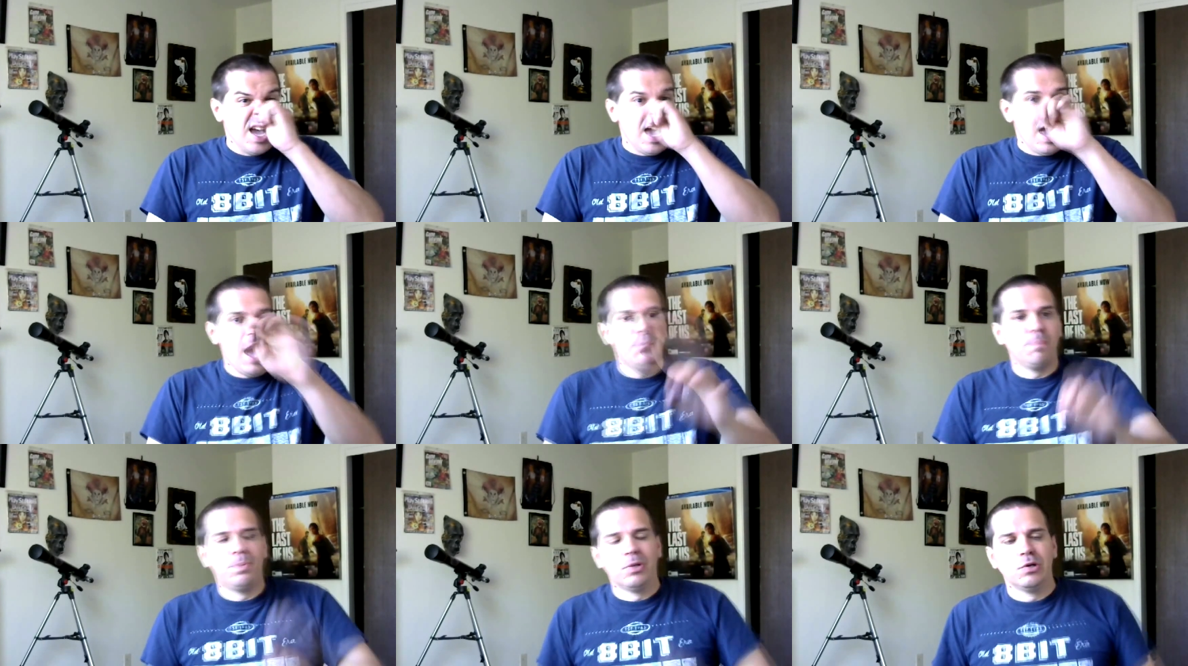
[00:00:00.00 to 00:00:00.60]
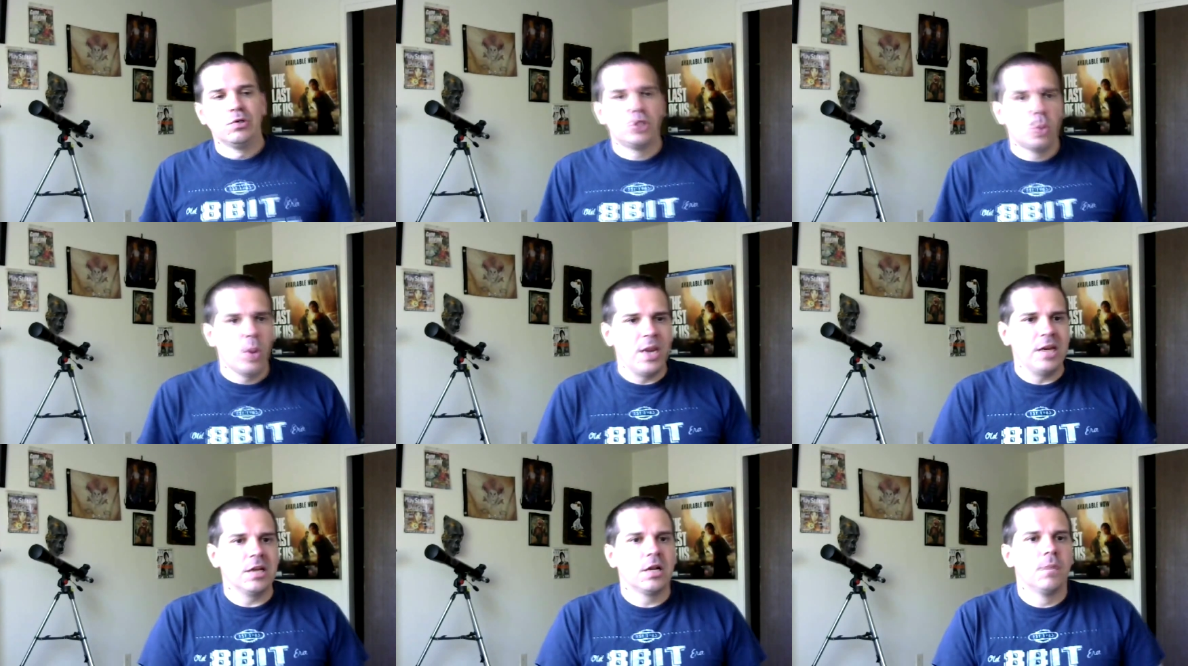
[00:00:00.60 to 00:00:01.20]
Ed Boon
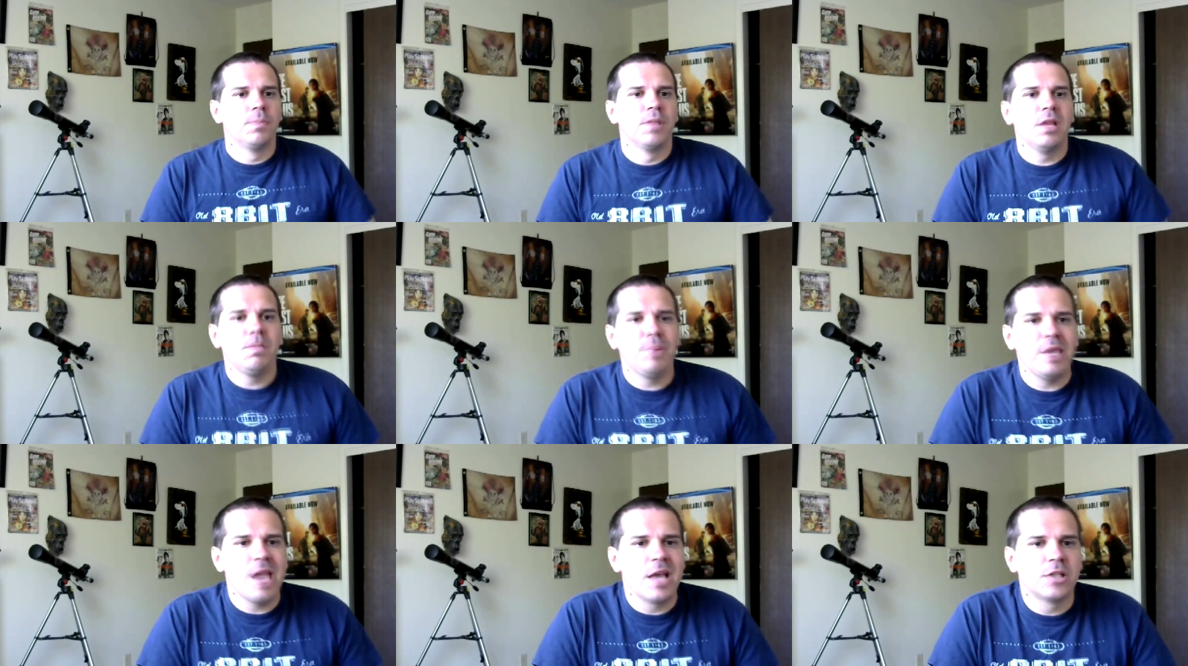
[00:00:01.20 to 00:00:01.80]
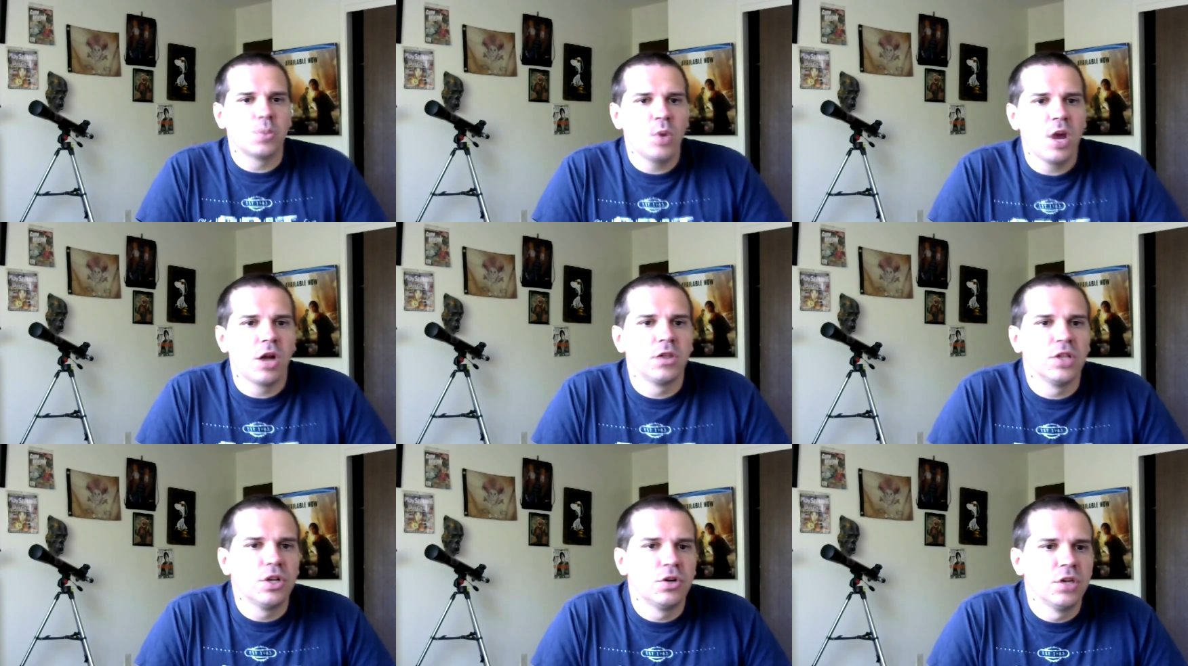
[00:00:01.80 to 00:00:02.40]
tweeted, "Complete BS, we
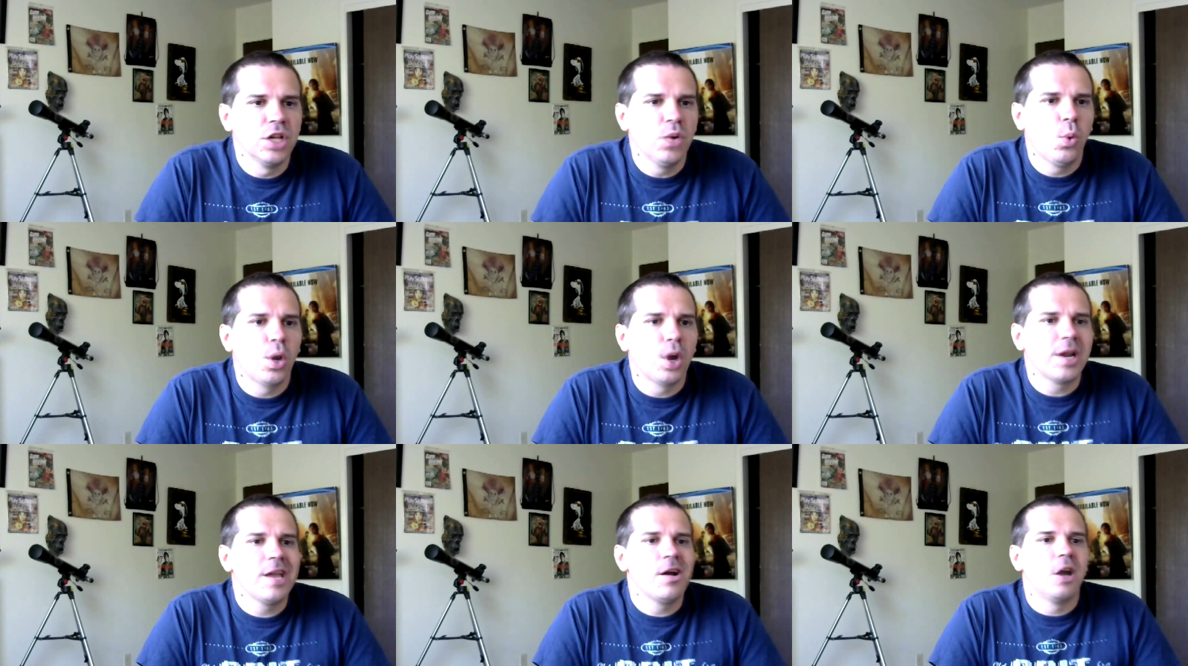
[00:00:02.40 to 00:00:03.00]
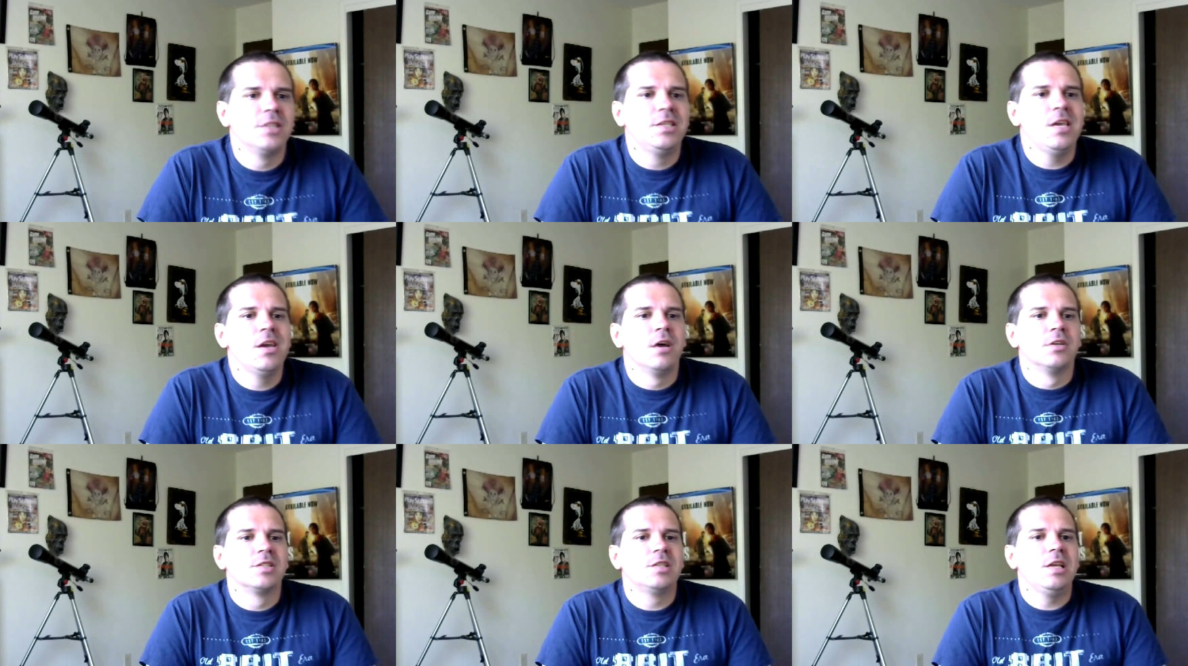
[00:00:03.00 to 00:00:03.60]
are literally working on
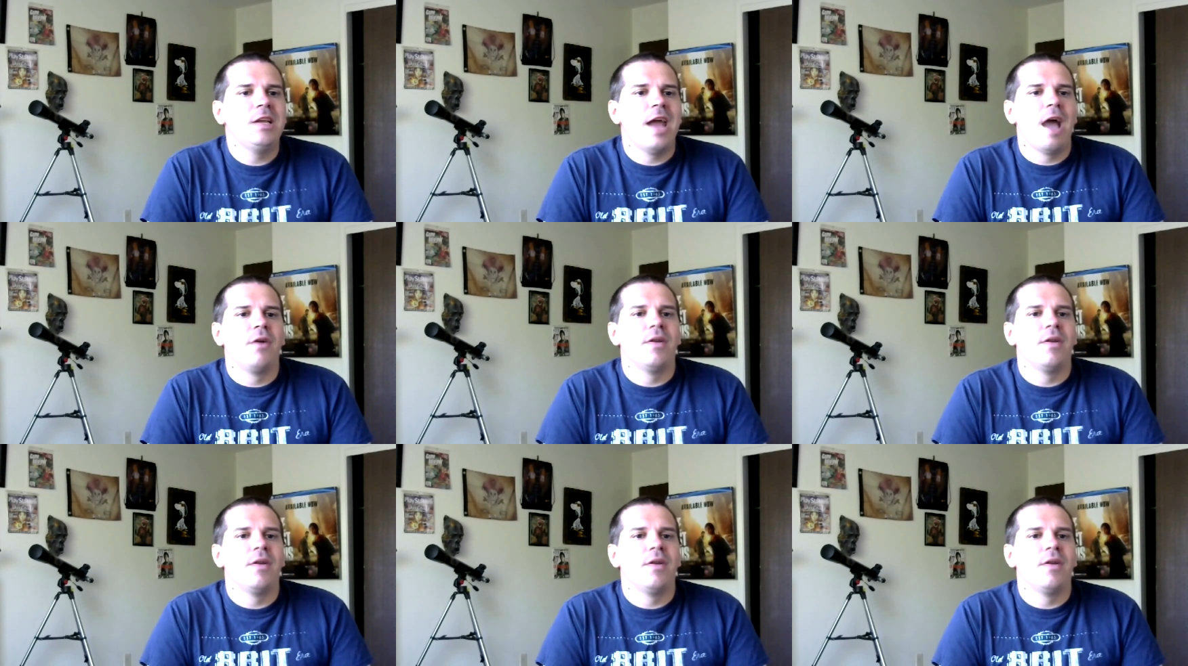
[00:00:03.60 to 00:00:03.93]
DLC now.